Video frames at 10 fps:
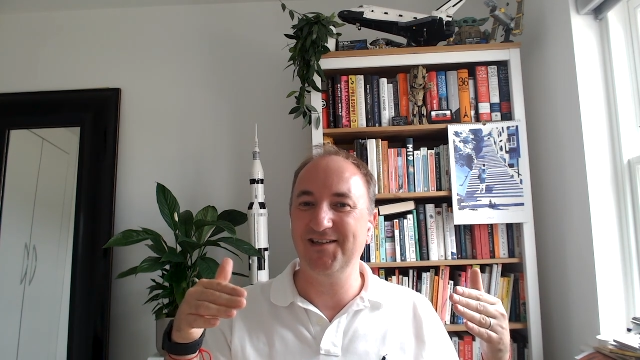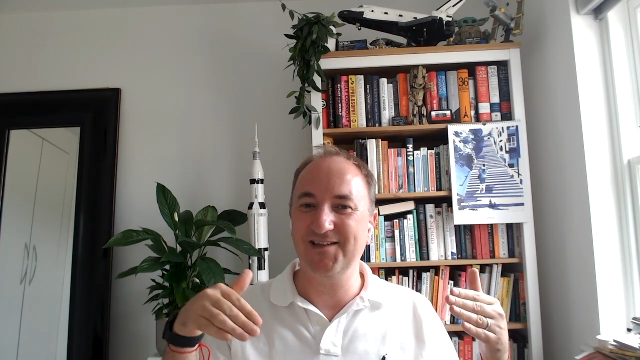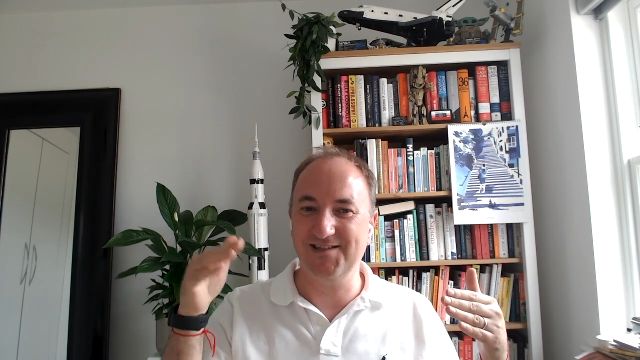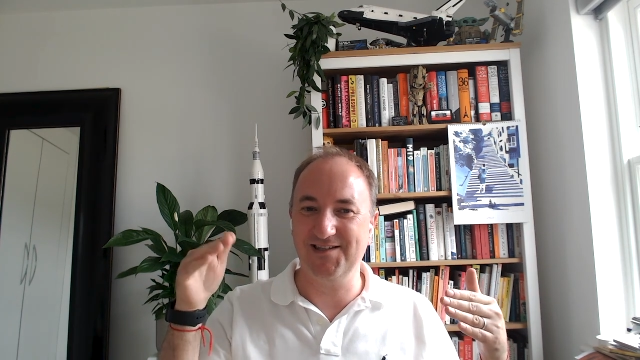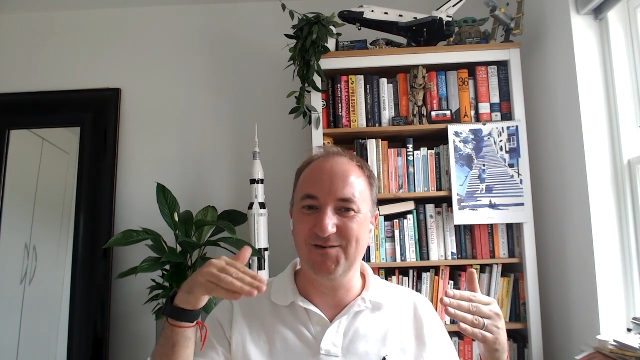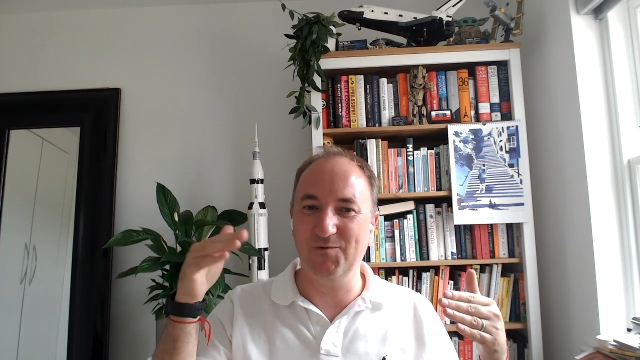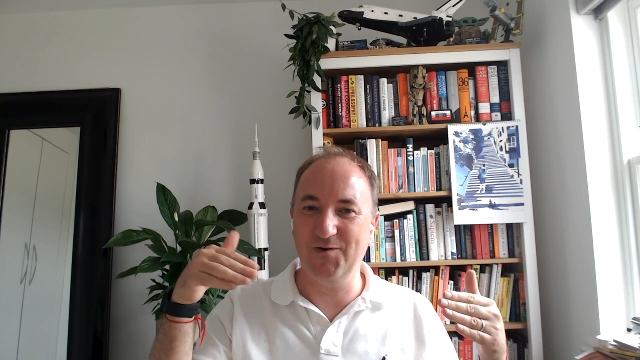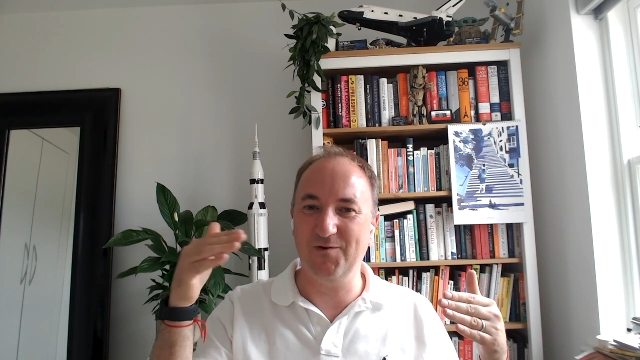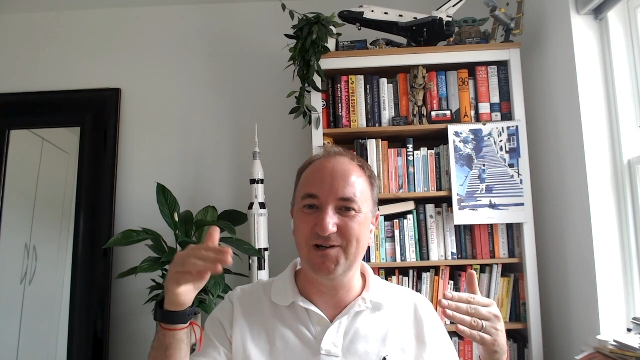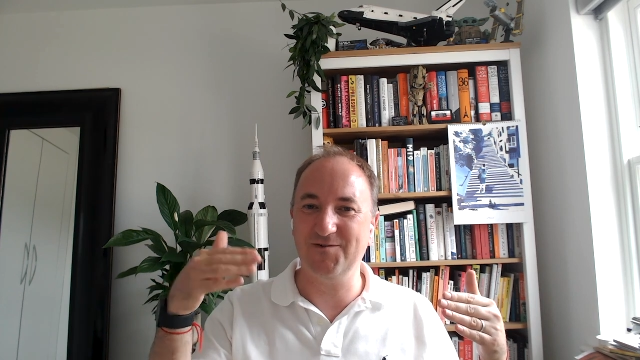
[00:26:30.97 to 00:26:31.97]
because their
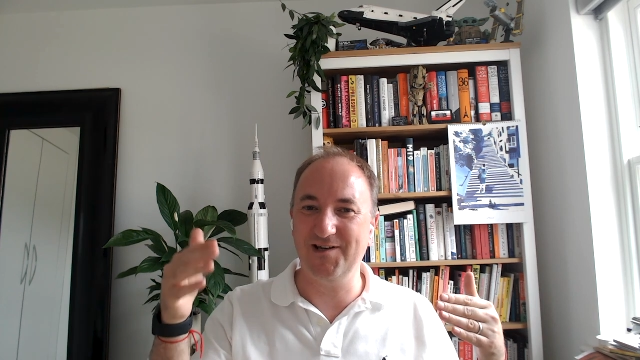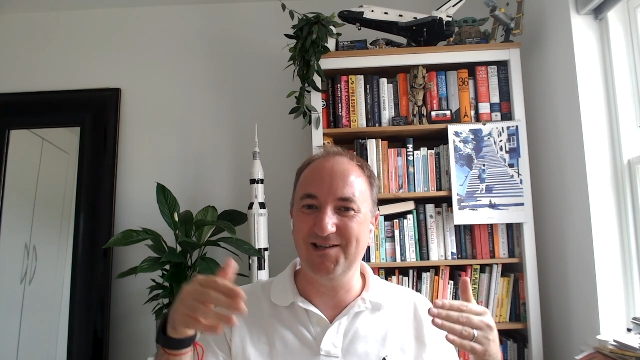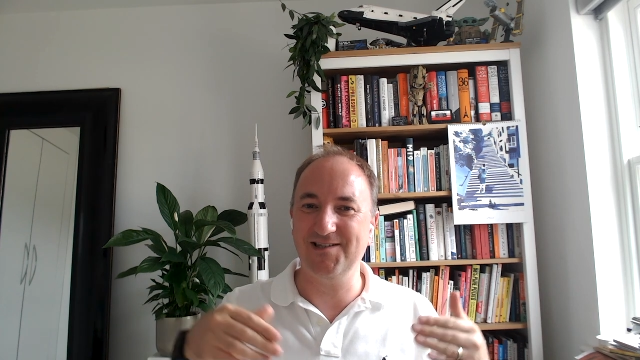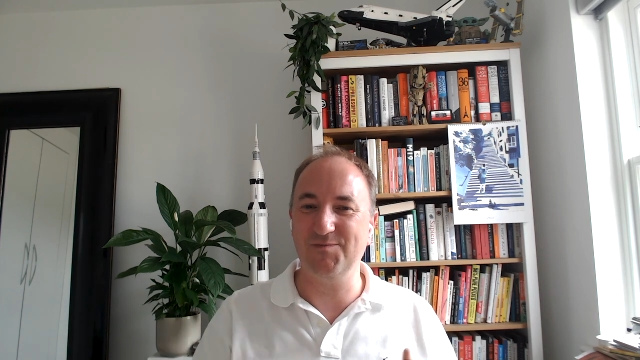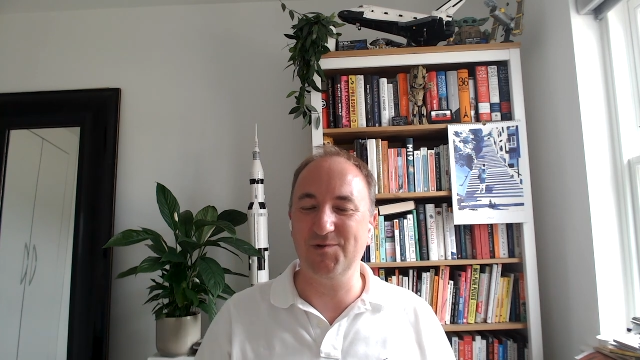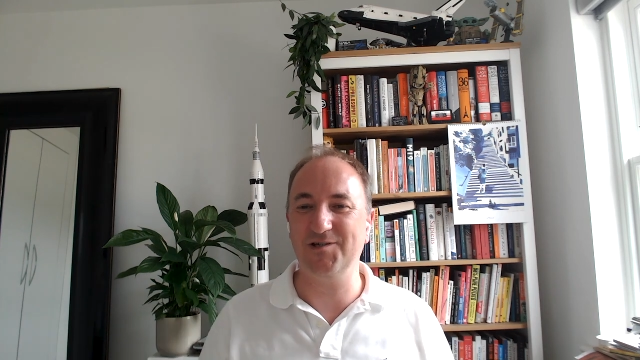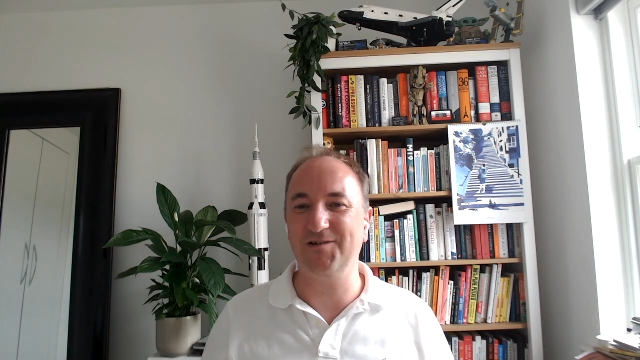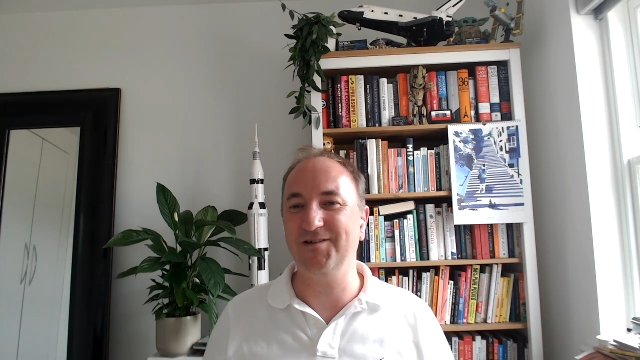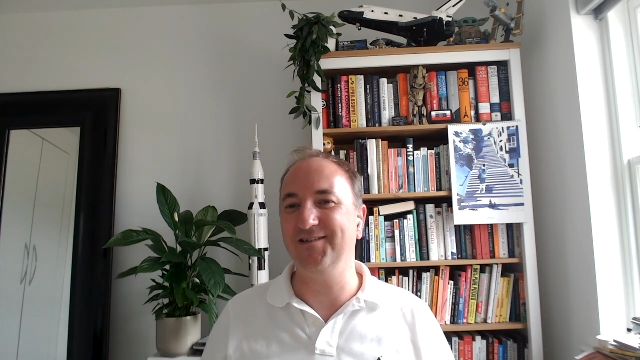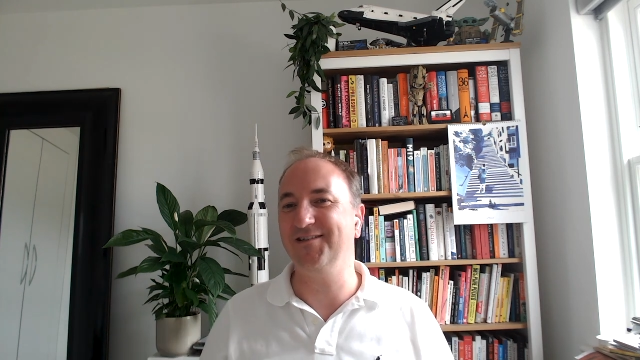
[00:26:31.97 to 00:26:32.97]
refresh rate is much
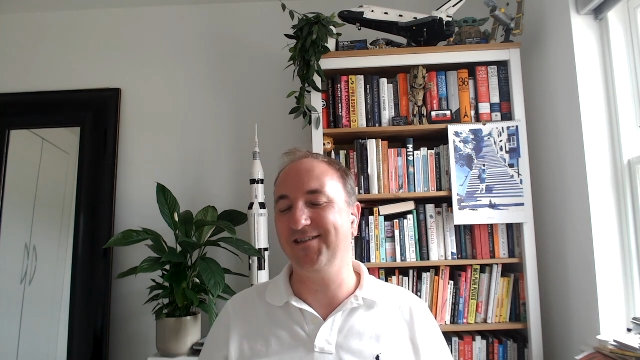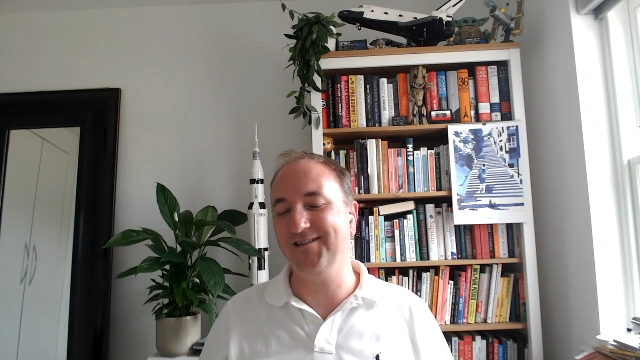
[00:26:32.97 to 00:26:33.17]
higher.